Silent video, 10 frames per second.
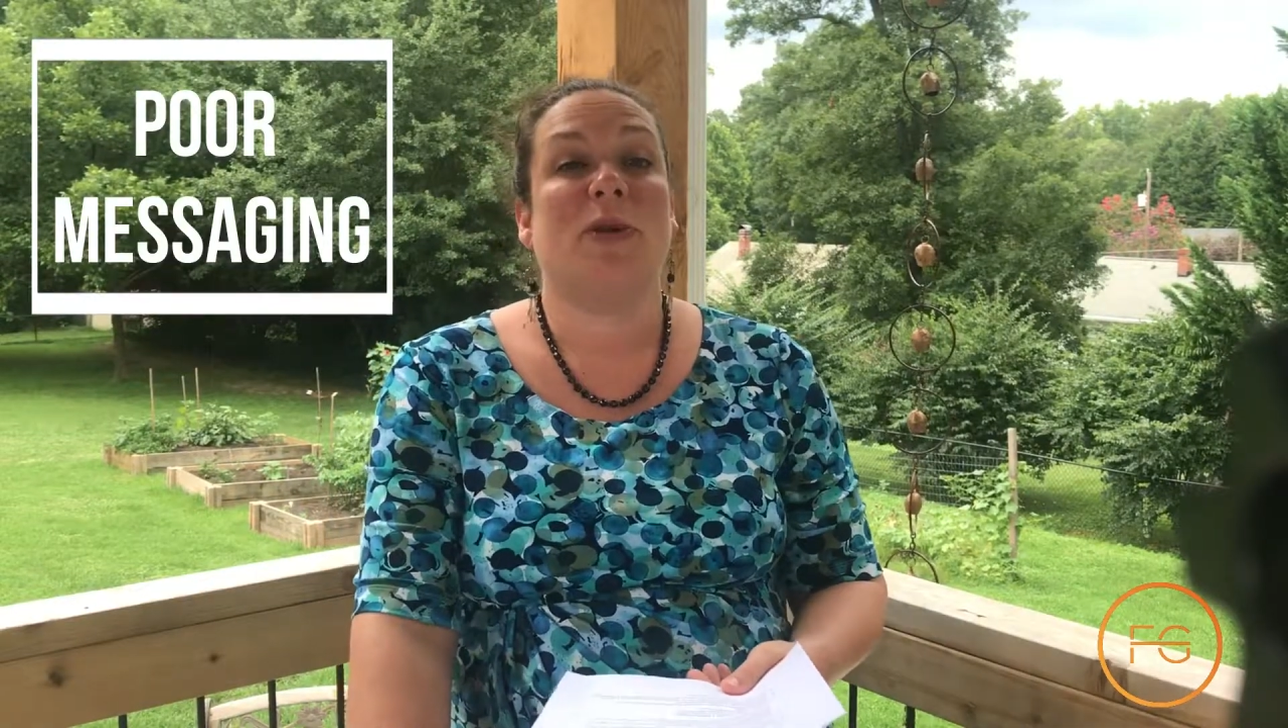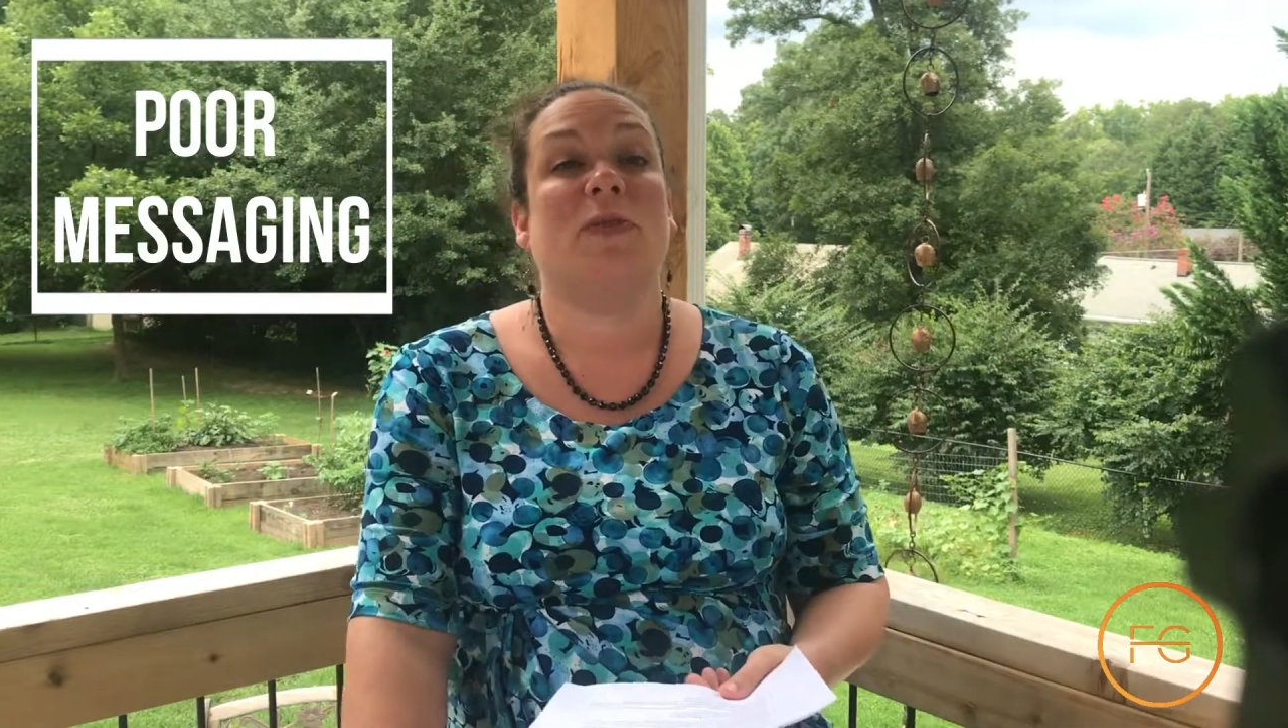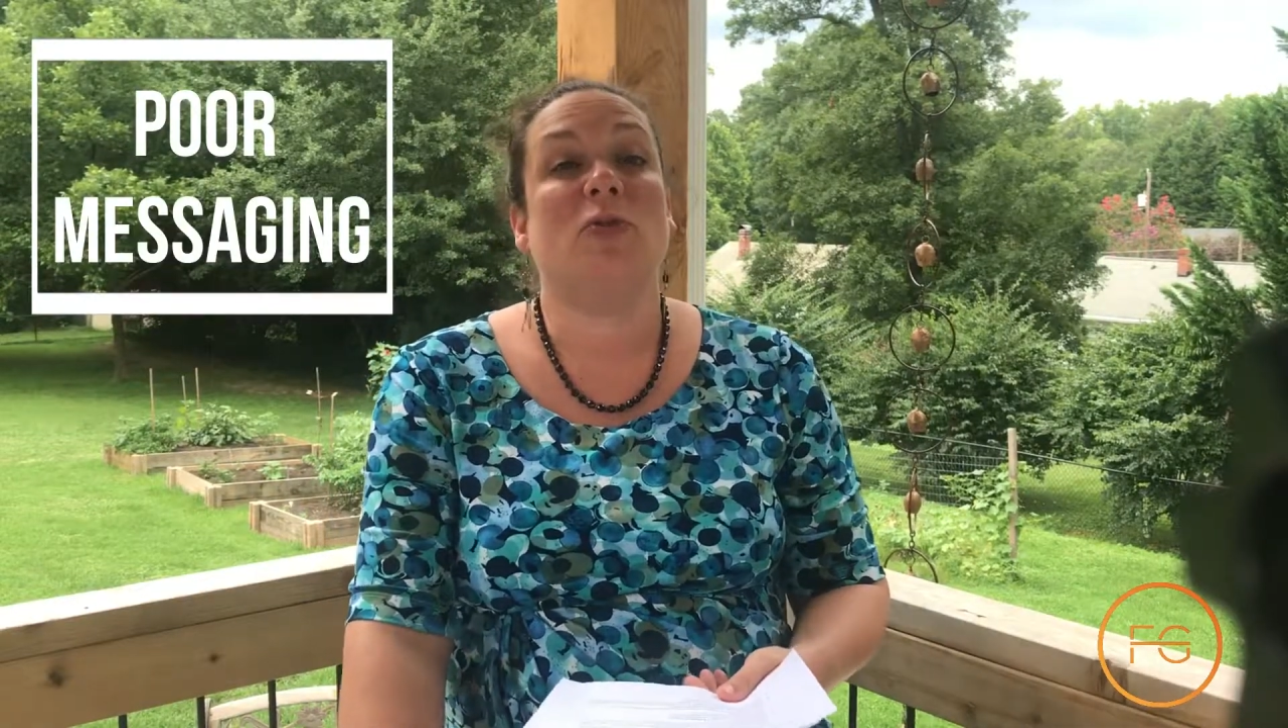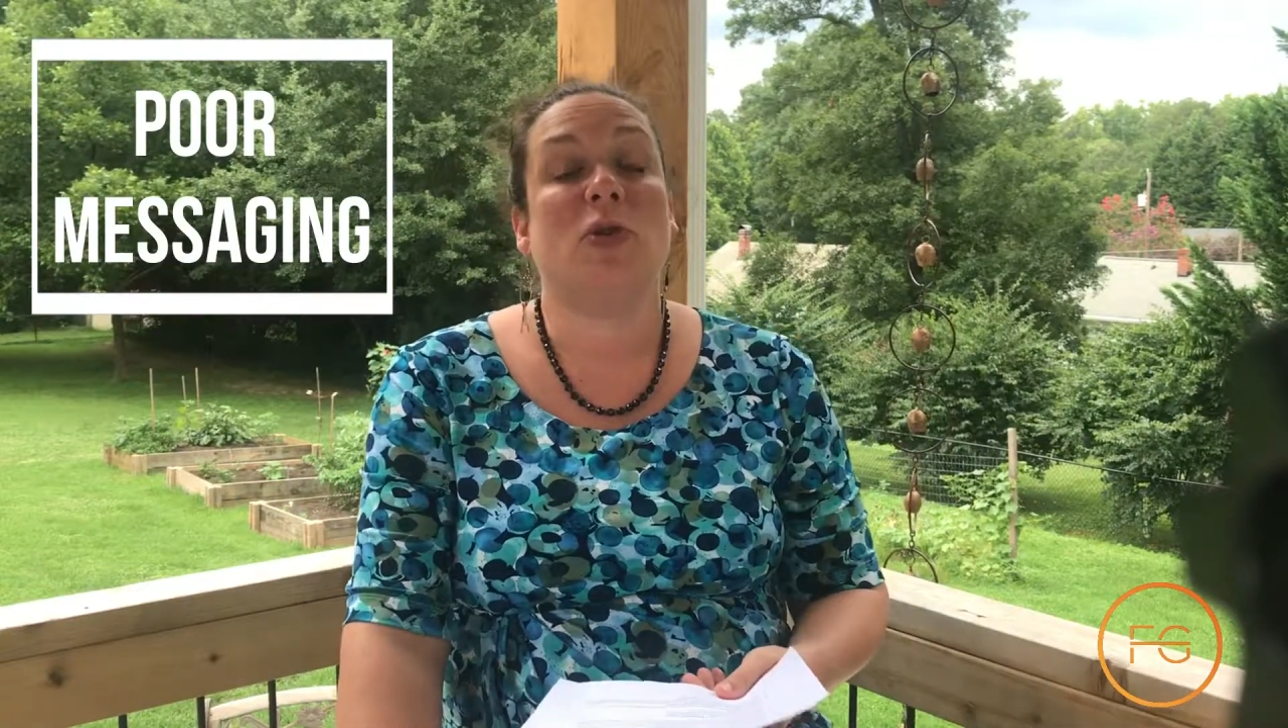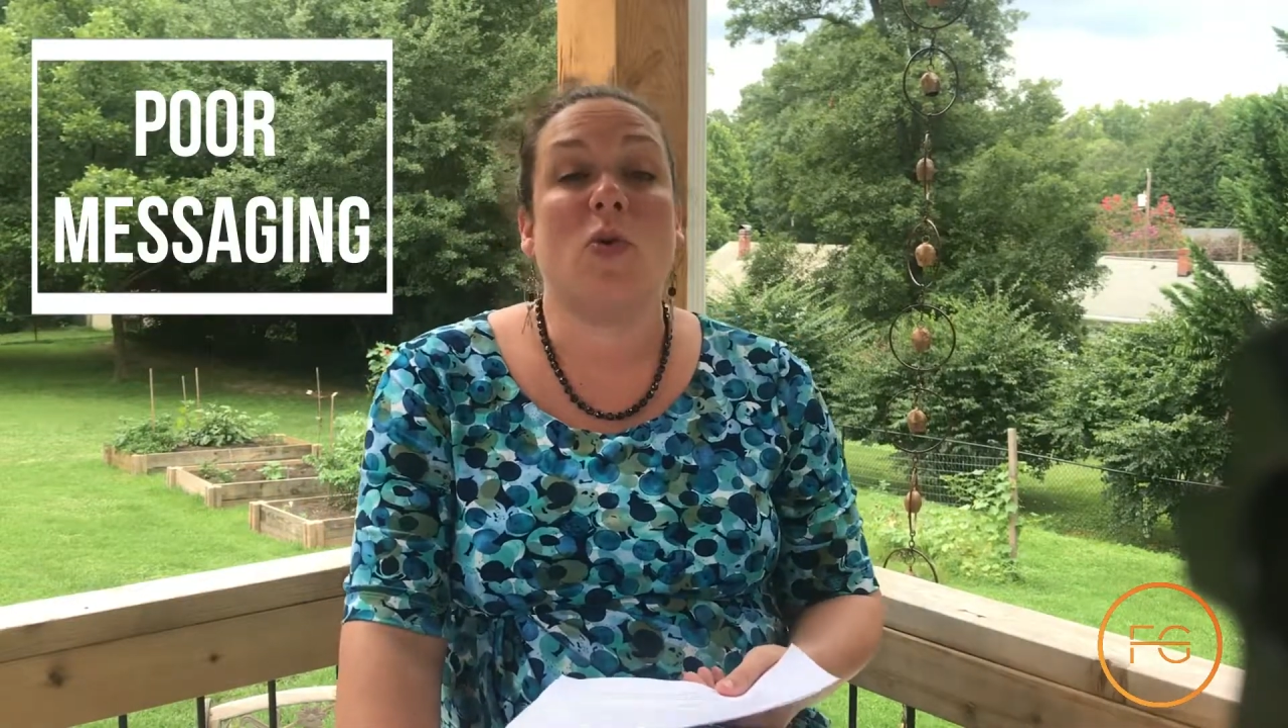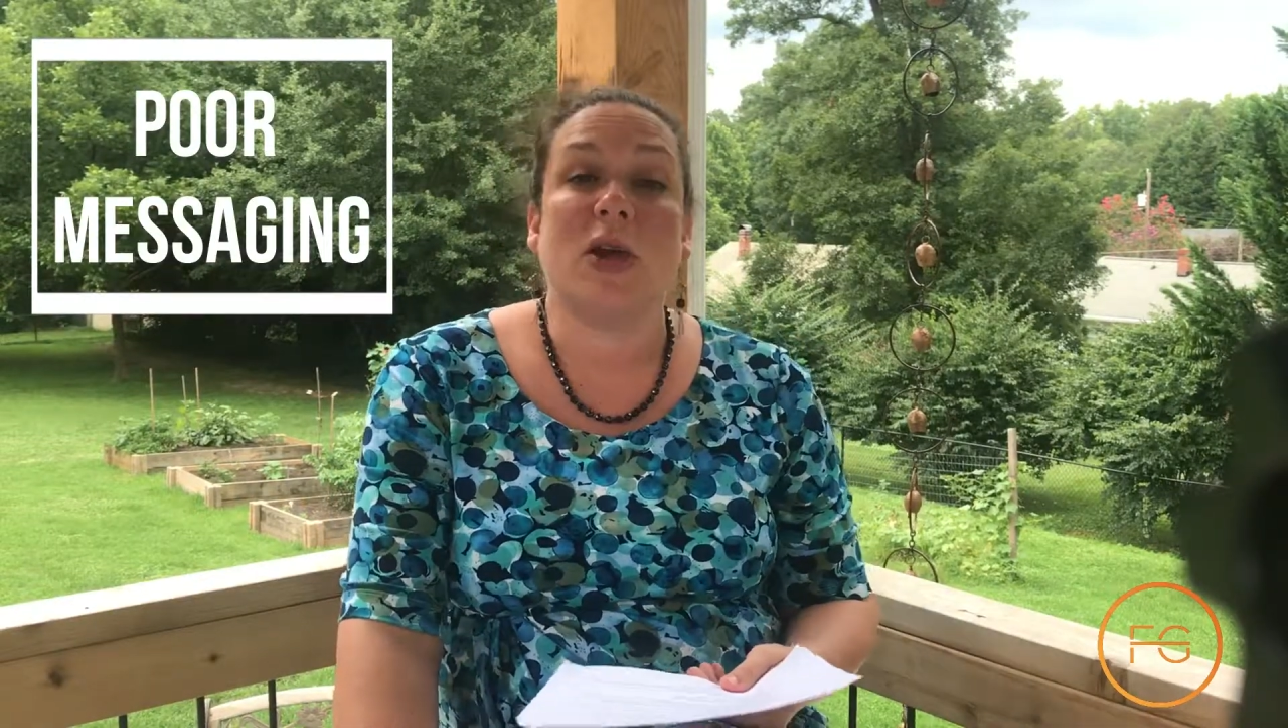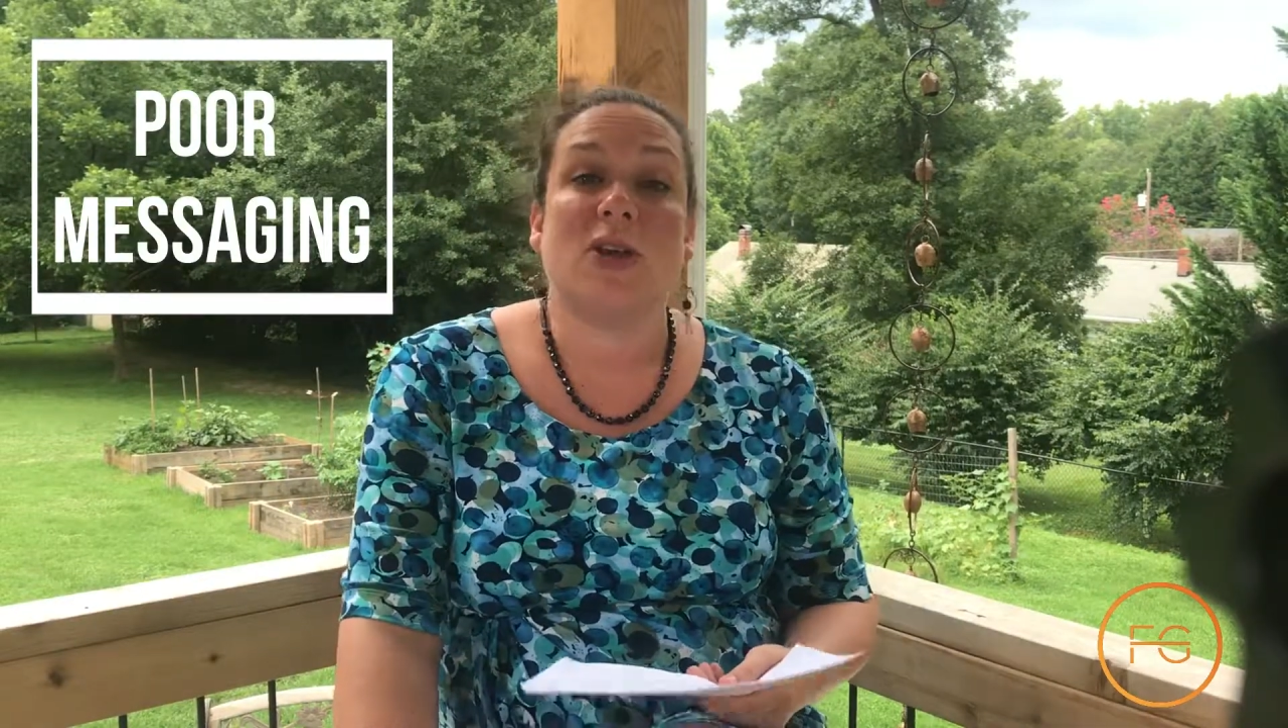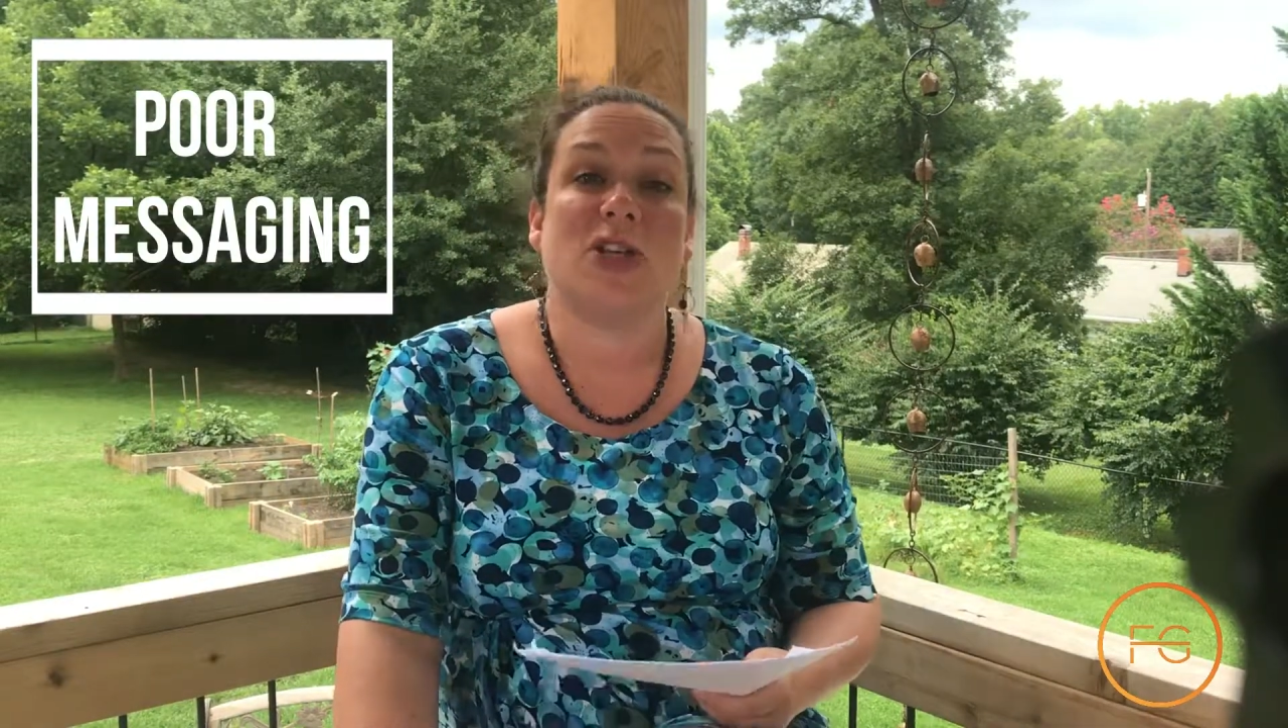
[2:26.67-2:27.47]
but if you don't